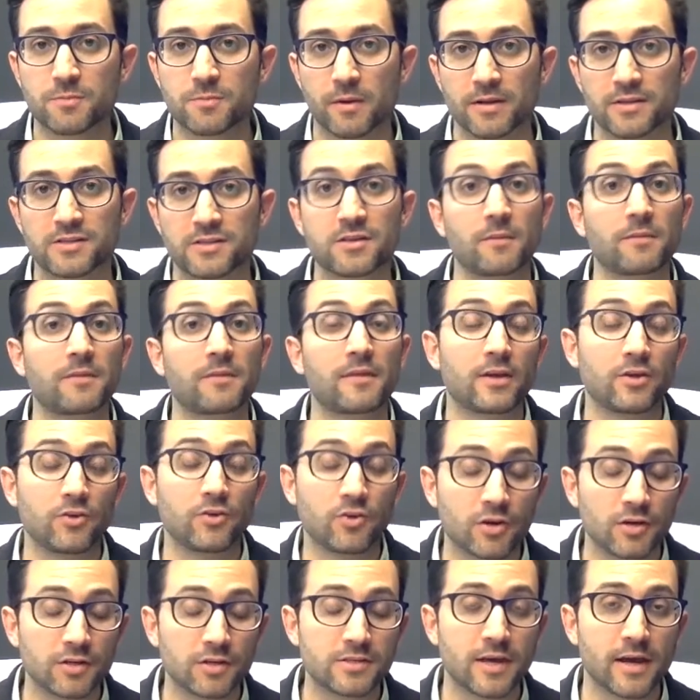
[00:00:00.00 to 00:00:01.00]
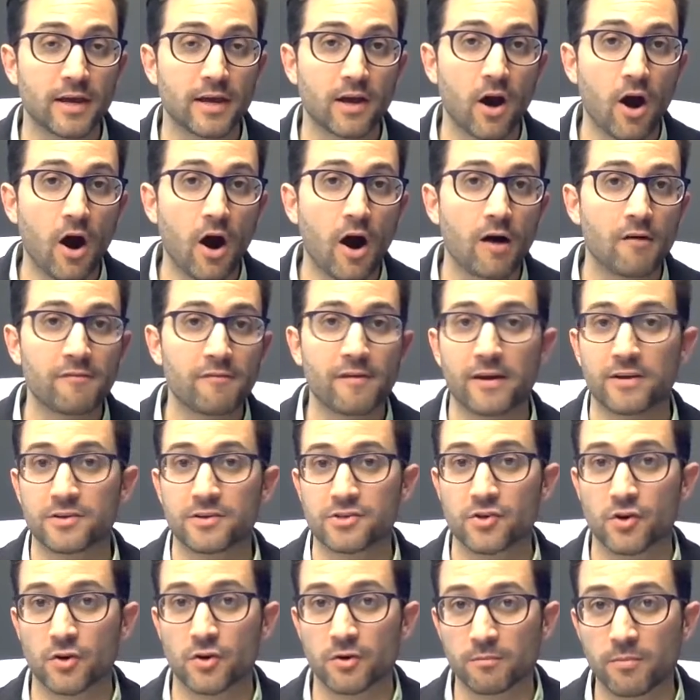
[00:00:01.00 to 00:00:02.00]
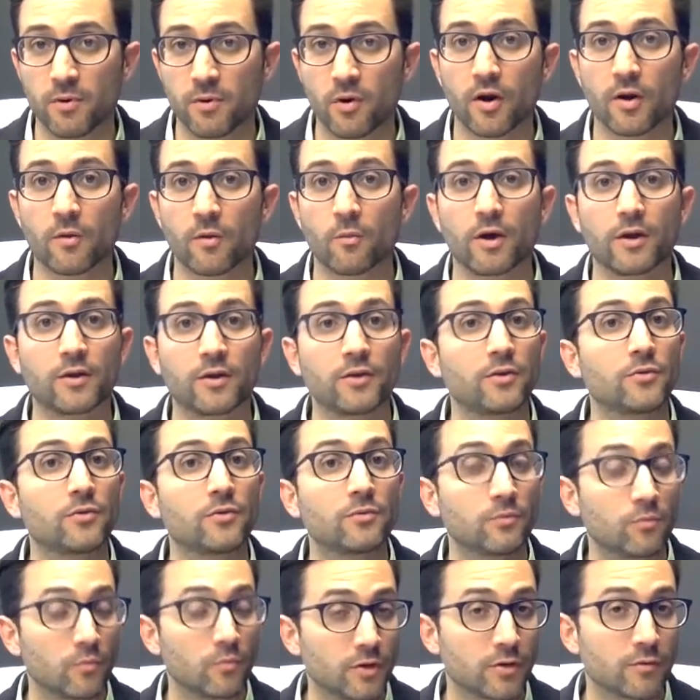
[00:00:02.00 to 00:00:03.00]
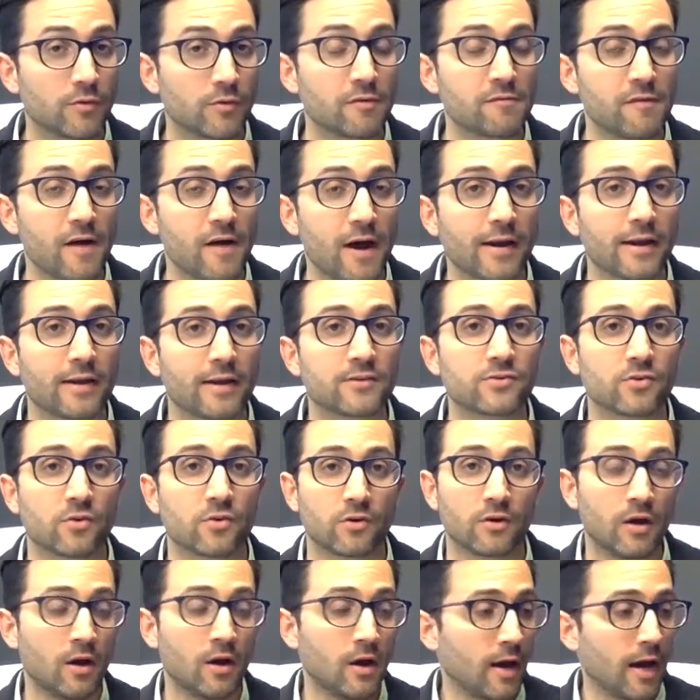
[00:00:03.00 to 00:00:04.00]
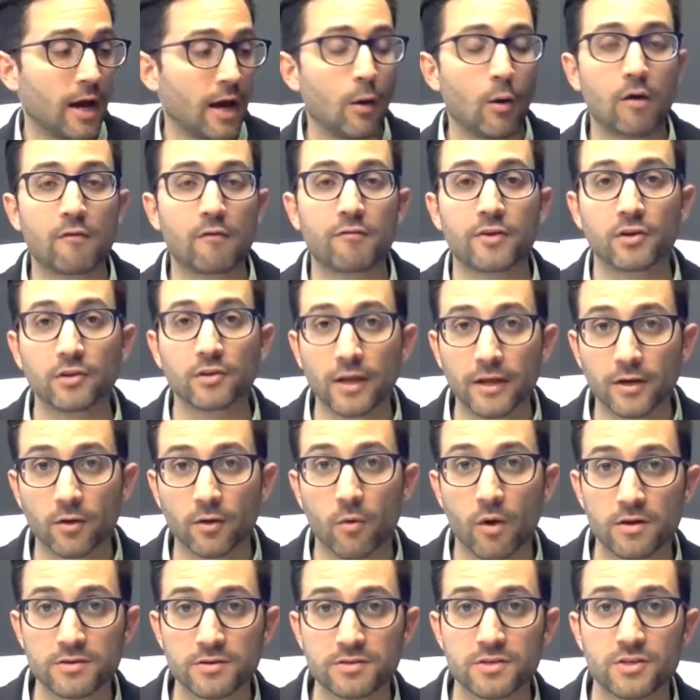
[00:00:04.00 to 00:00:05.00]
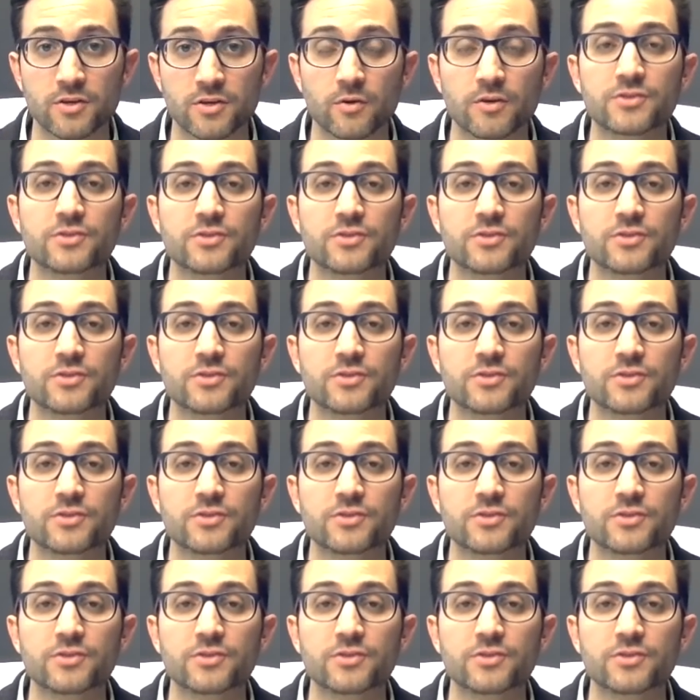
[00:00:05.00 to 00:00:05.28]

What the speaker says: but it's something that you could take off at a certain point when you refinance, or however your lender wants to do it.